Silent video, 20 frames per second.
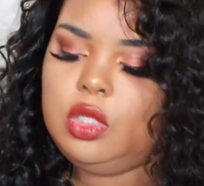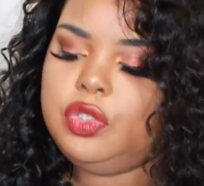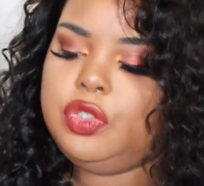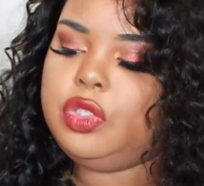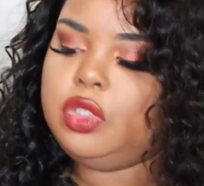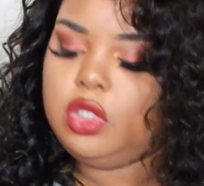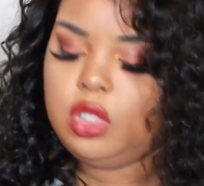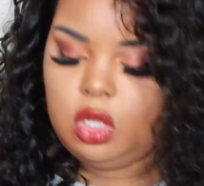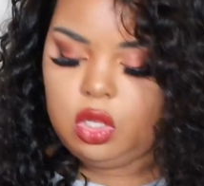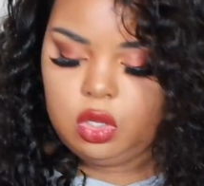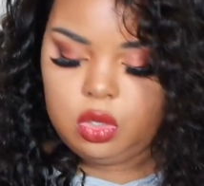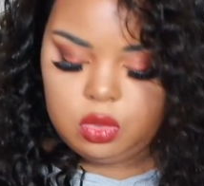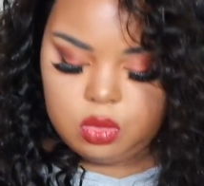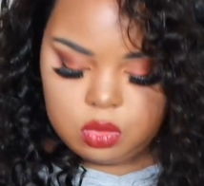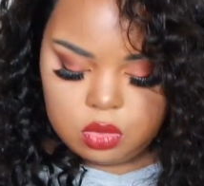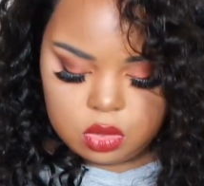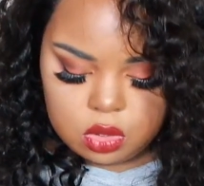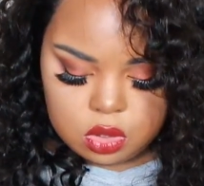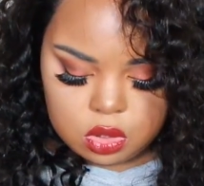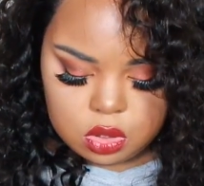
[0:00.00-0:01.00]
So
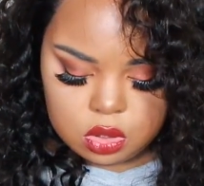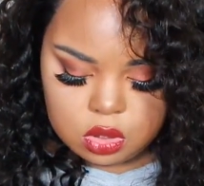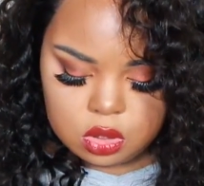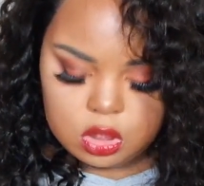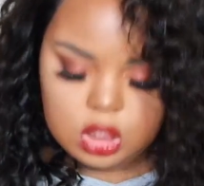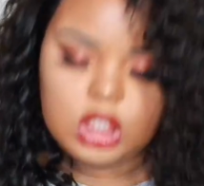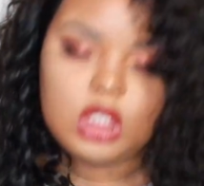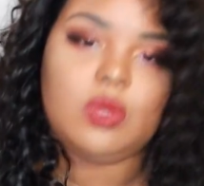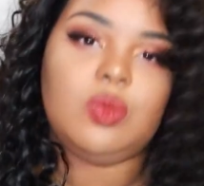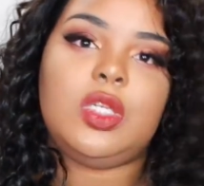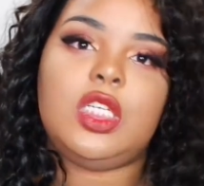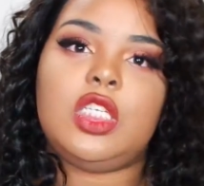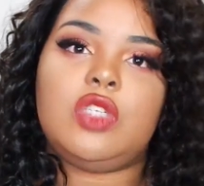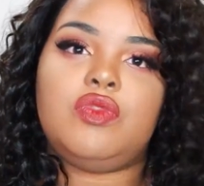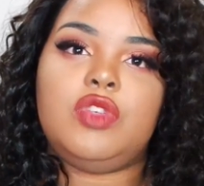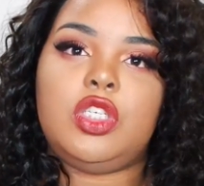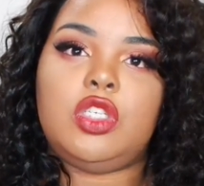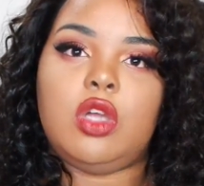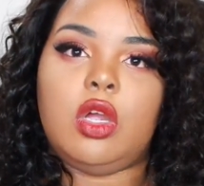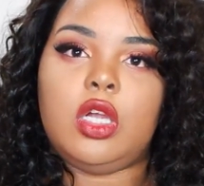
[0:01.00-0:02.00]
this one is
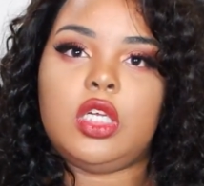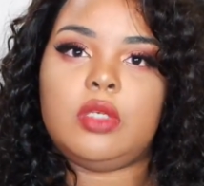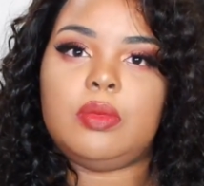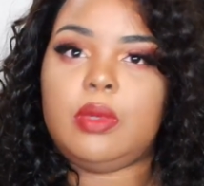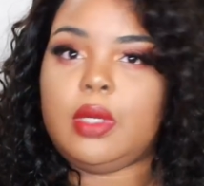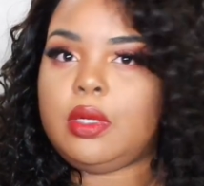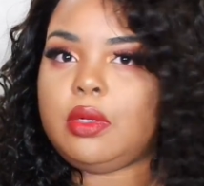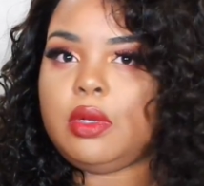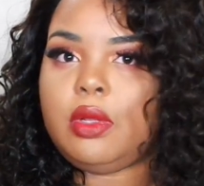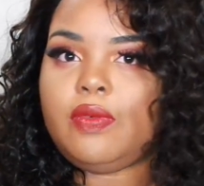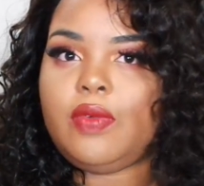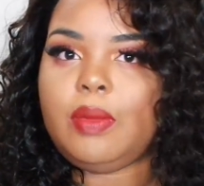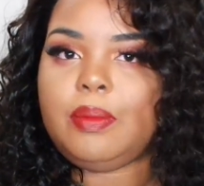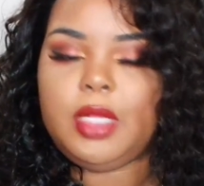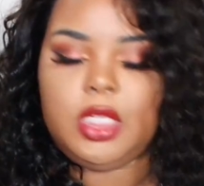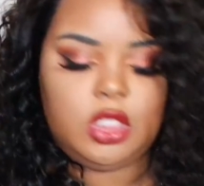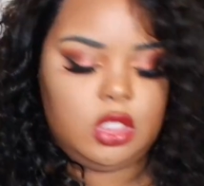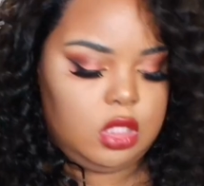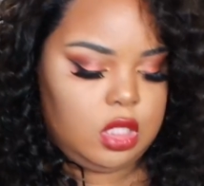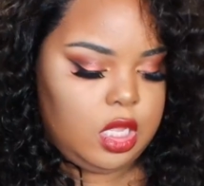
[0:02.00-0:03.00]
rechargeable. I don't know if I
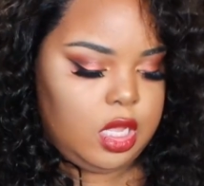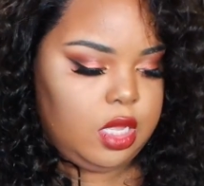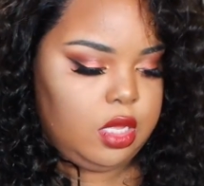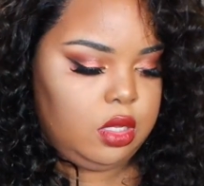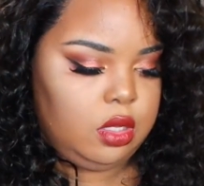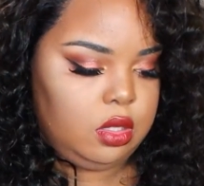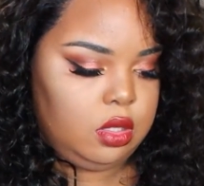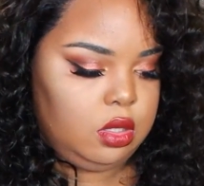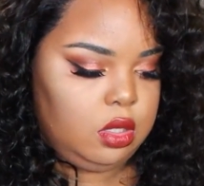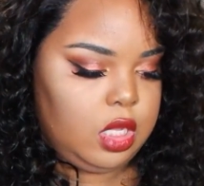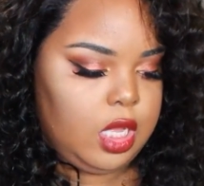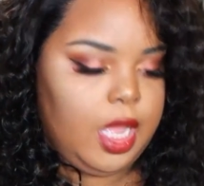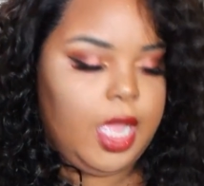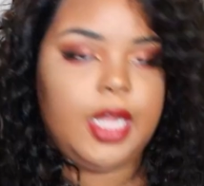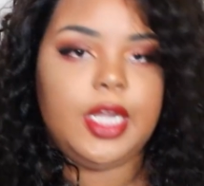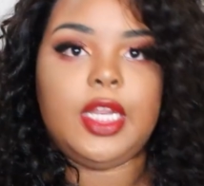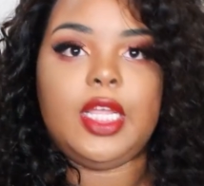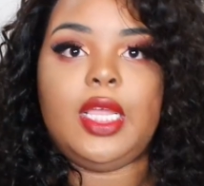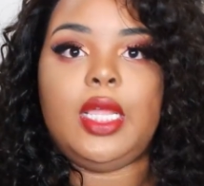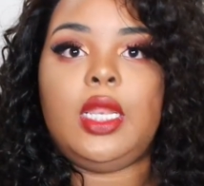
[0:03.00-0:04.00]
mentioned that. Yeah,
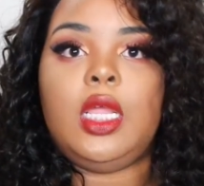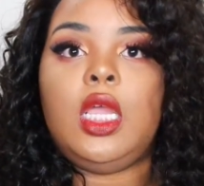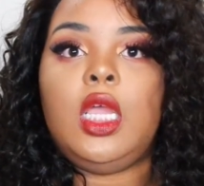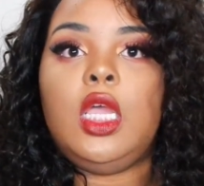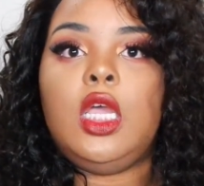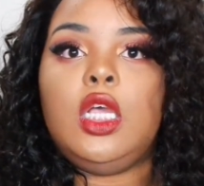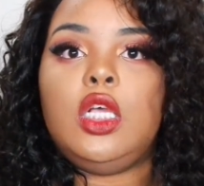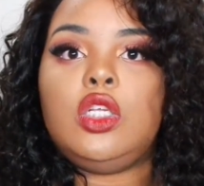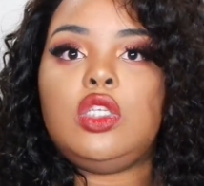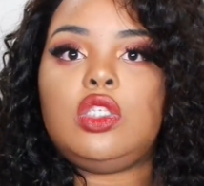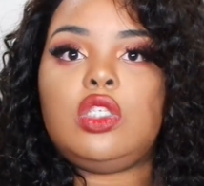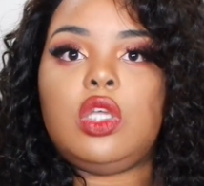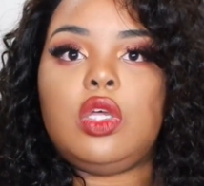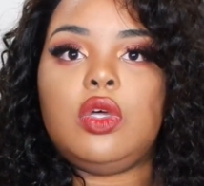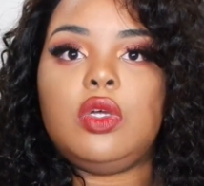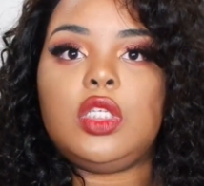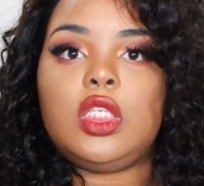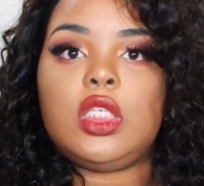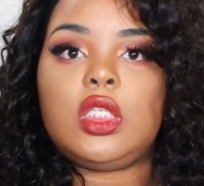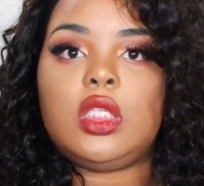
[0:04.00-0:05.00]
I did.
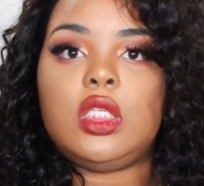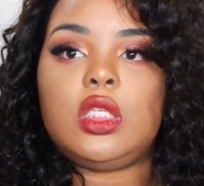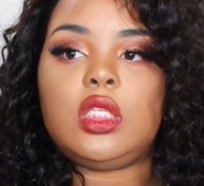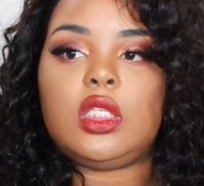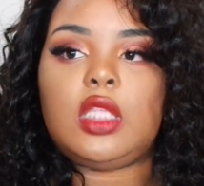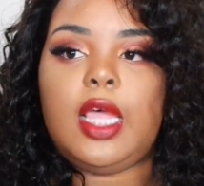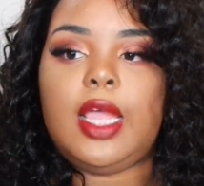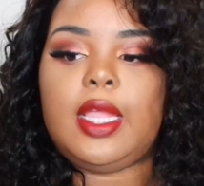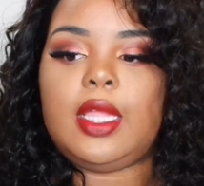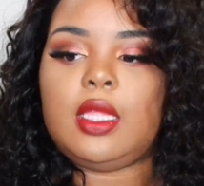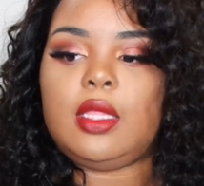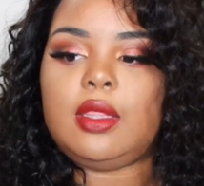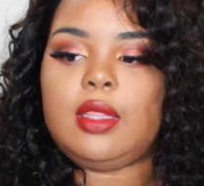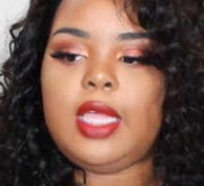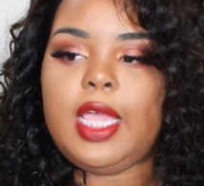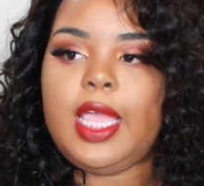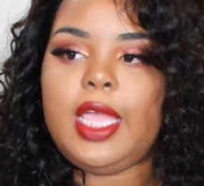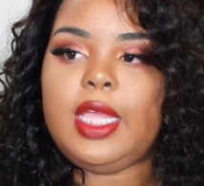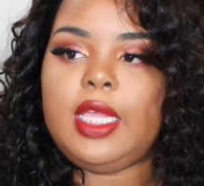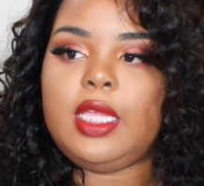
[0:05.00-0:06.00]
So it just looks like
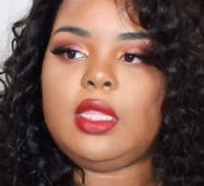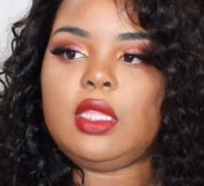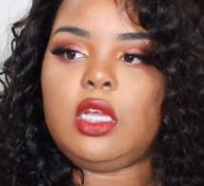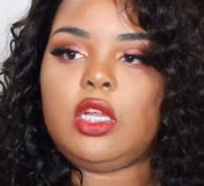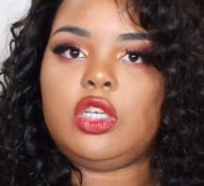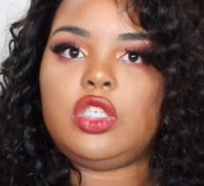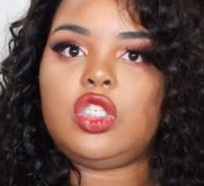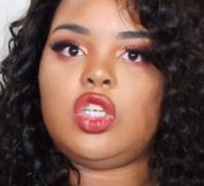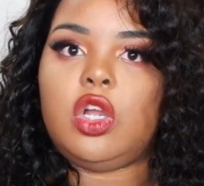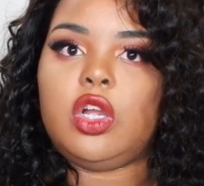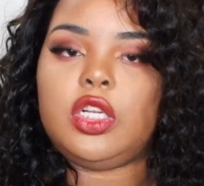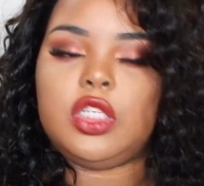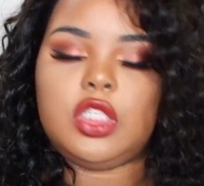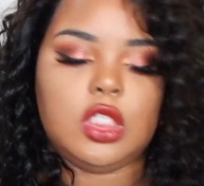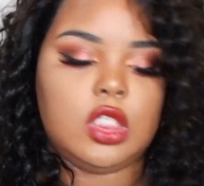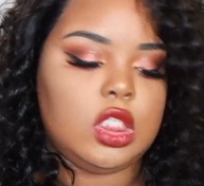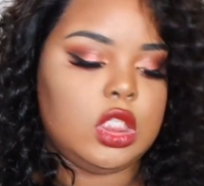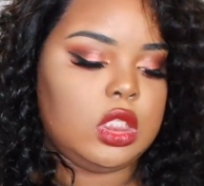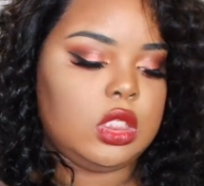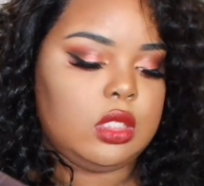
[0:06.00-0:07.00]
that and her
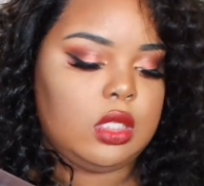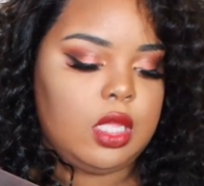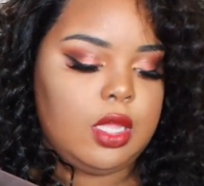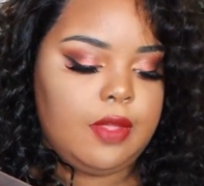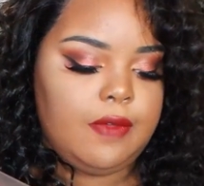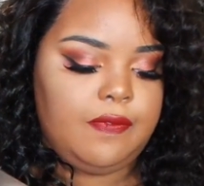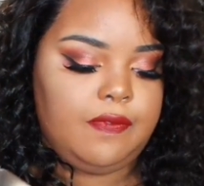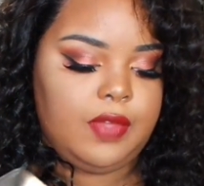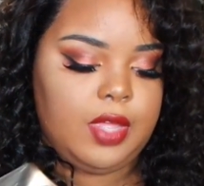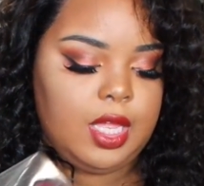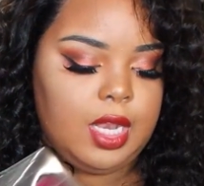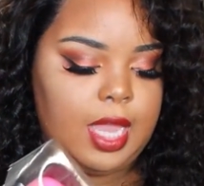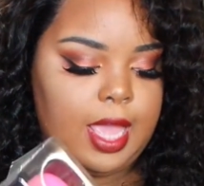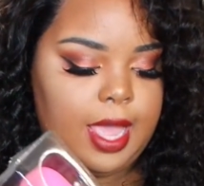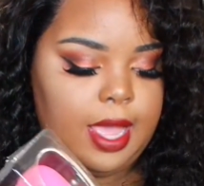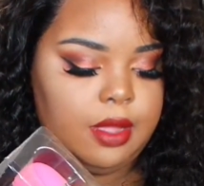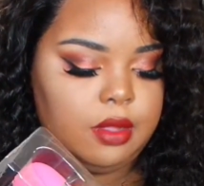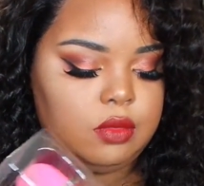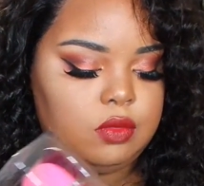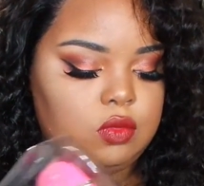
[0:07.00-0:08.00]
charger just fell
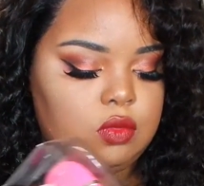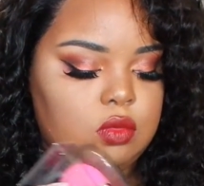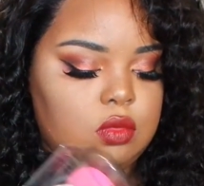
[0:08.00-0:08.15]
out.